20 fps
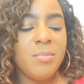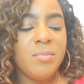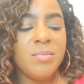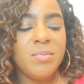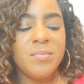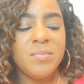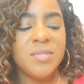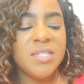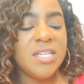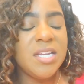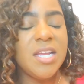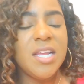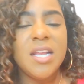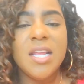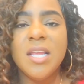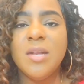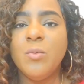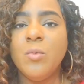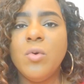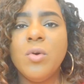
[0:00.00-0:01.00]
did
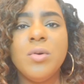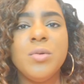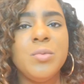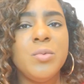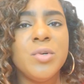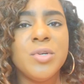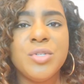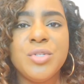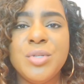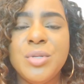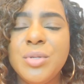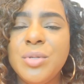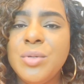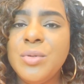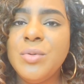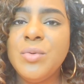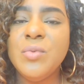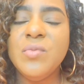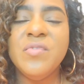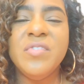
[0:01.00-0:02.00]
in World War
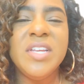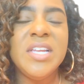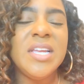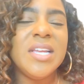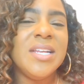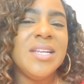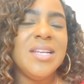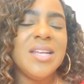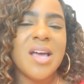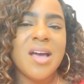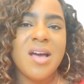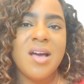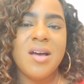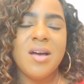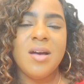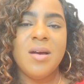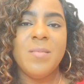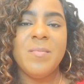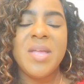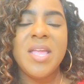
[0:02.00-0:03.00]
II,
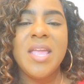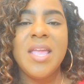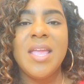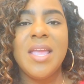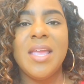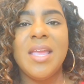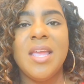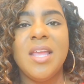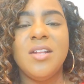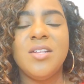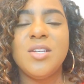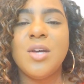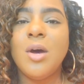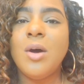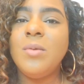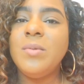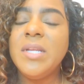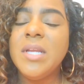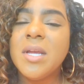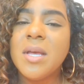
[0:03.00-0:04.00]
Vietnam, and to
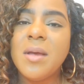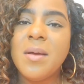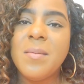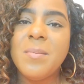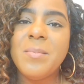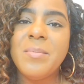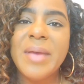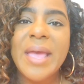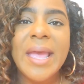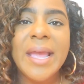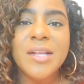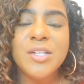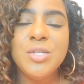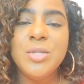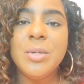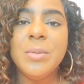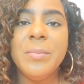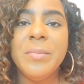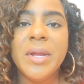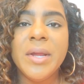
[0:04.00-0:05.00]
only come back
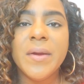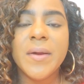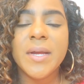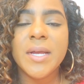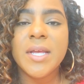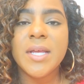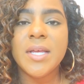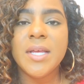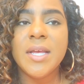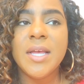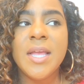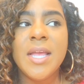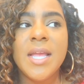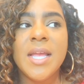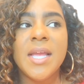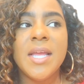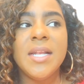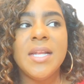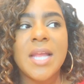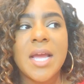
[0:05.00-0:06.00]
to America
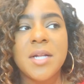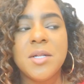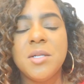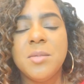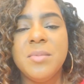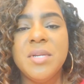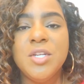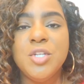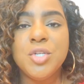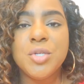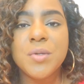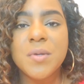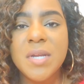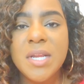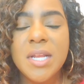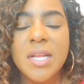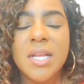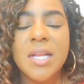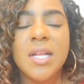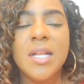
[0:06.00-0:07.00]
and not to be
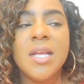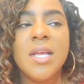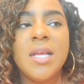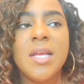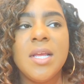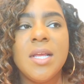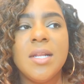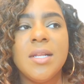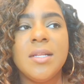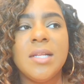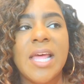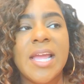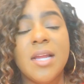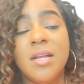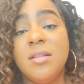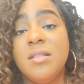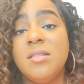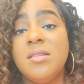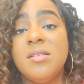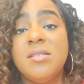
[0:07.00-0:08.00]
treated
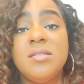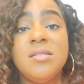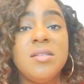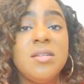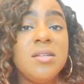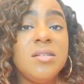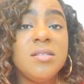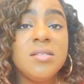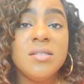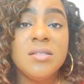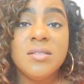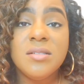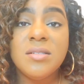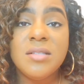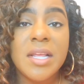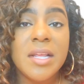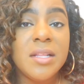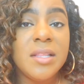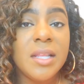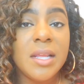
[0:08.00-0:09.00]
like the citizens
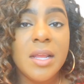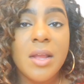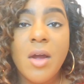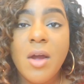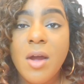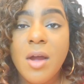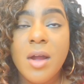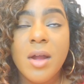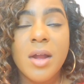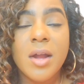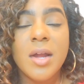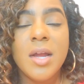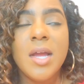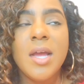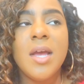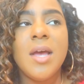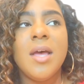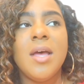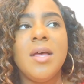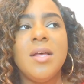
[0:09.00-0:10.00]
that they are.
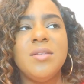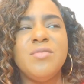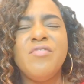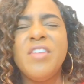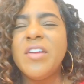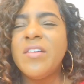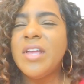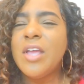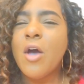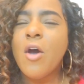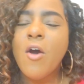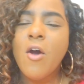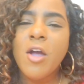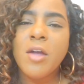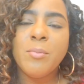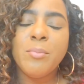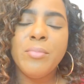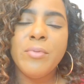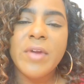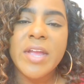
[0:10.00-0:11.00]
Very
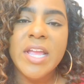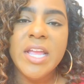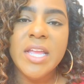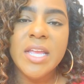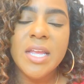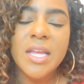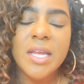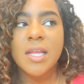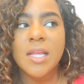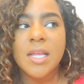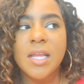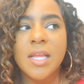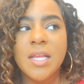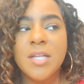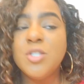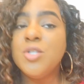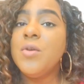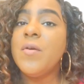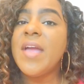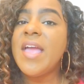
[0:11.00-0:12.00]
heartbreaking.
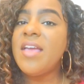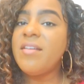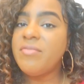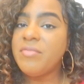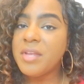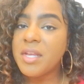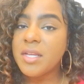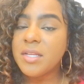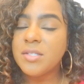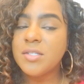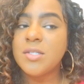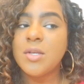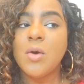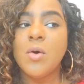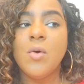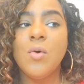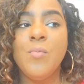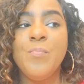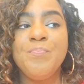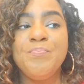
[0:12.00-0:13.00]
It's graphic.
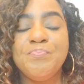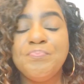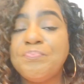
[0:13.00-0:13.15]
So